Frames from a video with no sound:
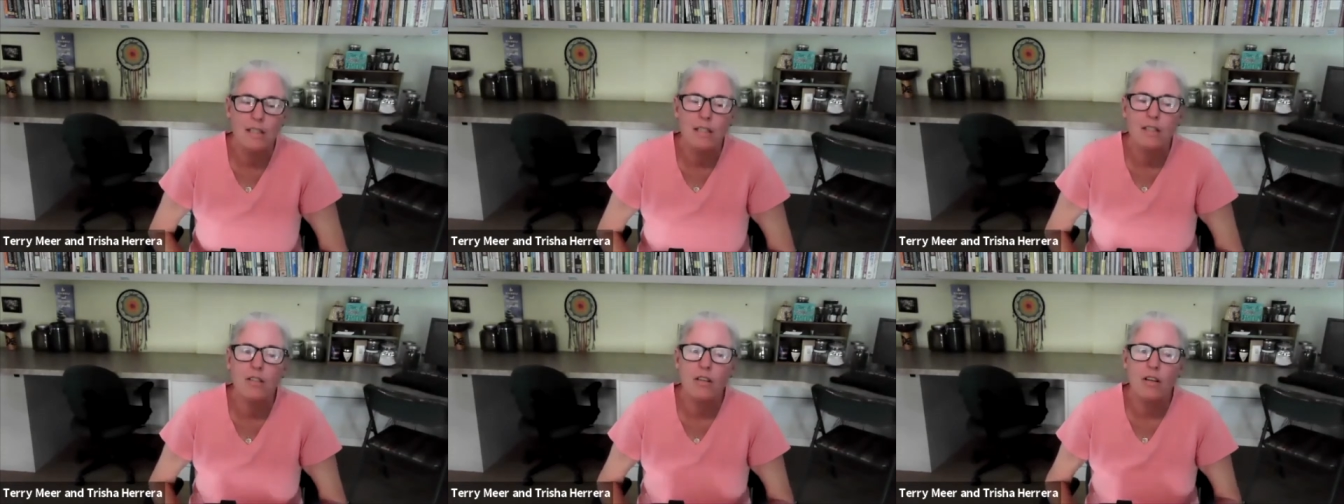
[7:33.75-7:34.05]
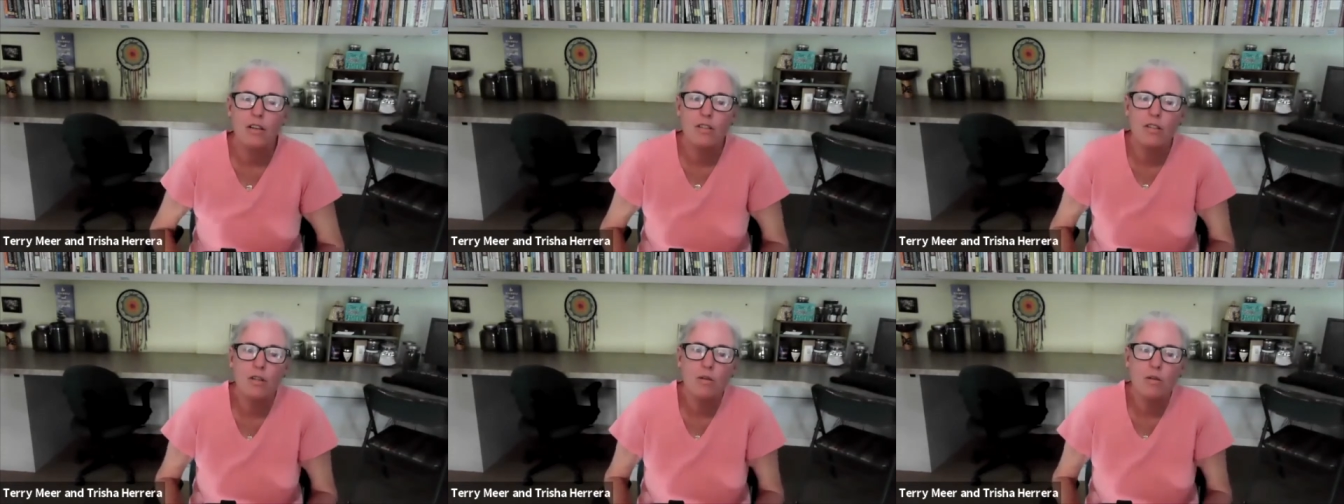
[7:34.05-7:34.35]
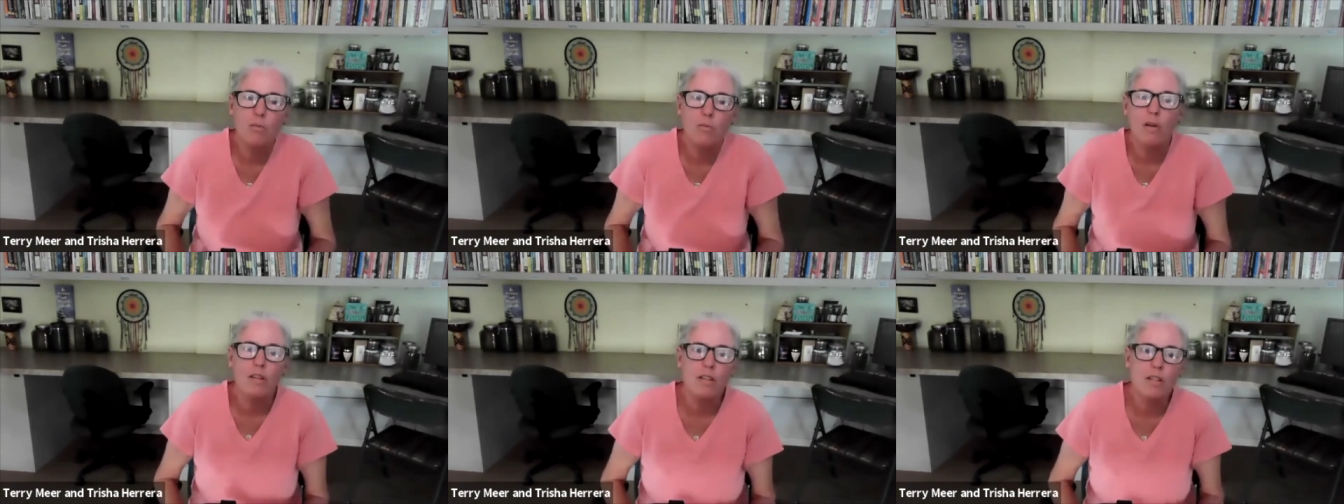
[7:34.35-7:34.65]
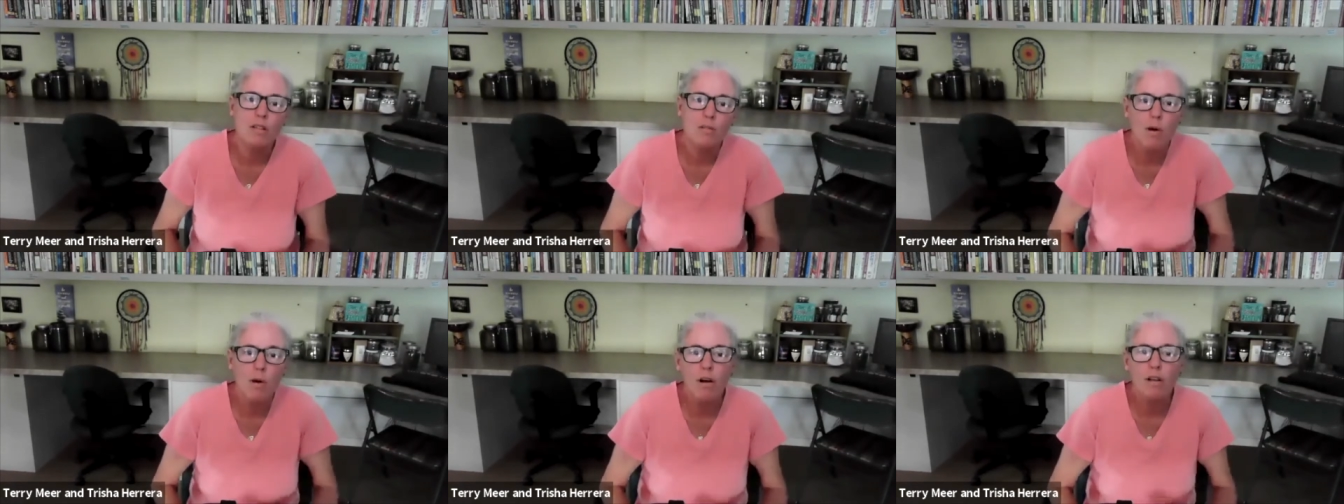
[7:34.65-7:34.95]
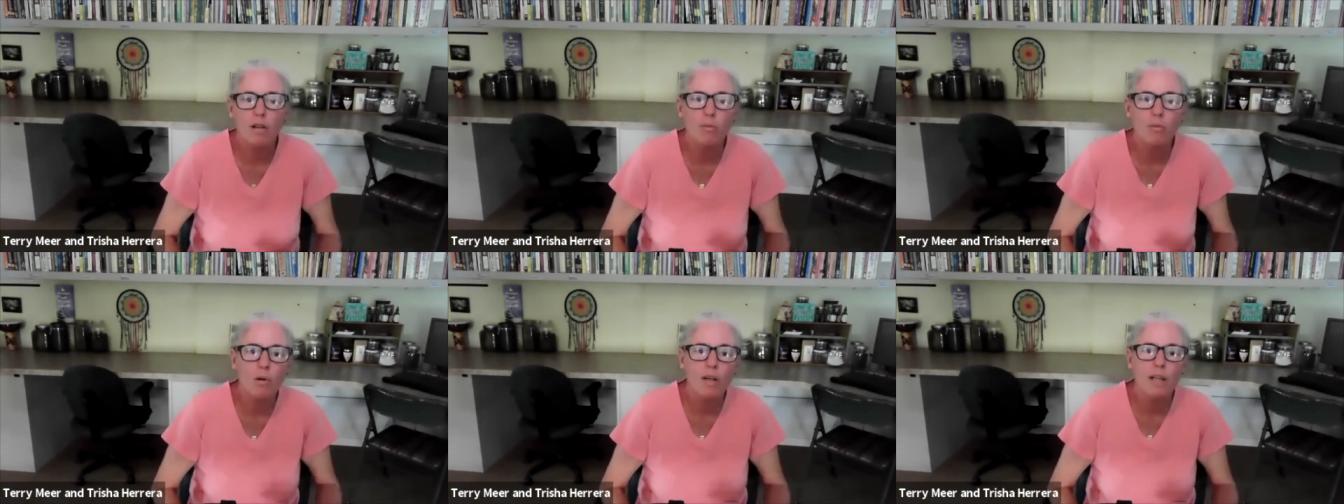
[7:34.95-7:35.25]
It's also one of the
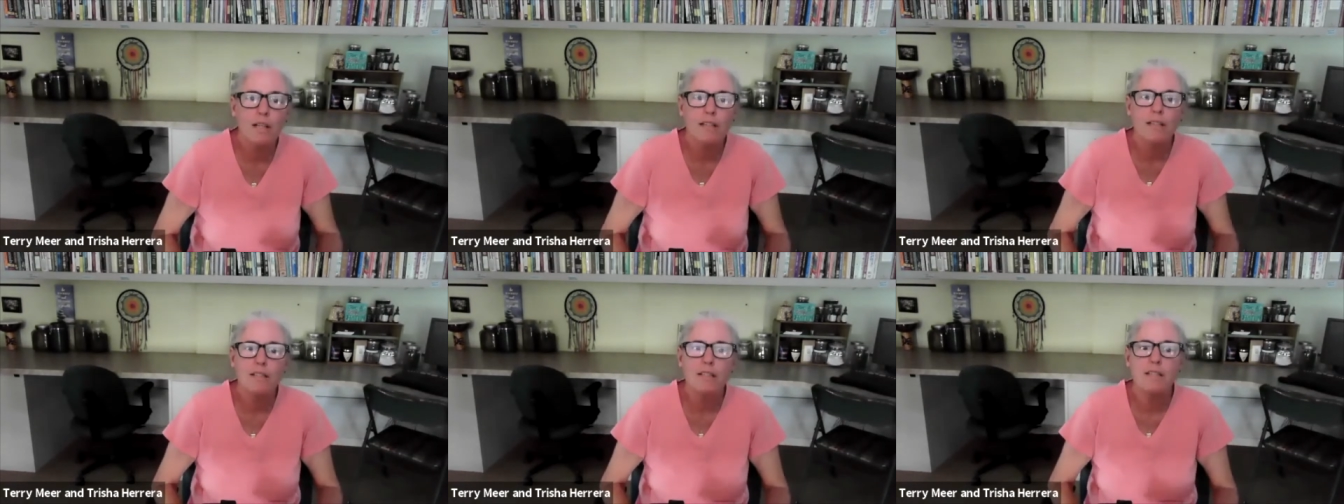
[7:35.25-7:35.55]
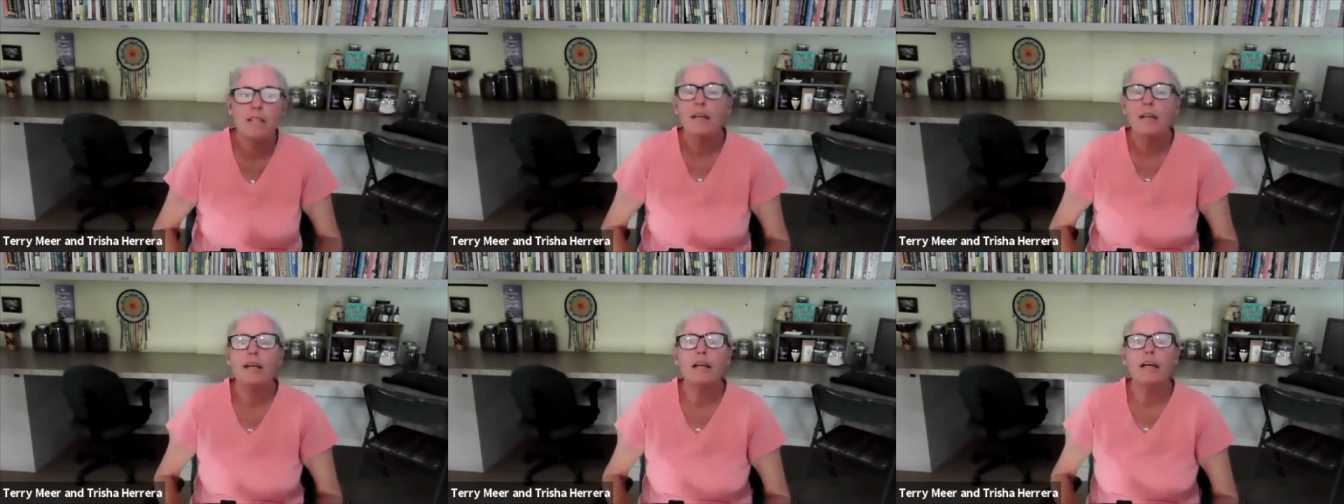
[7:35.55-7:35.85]
smaller ones.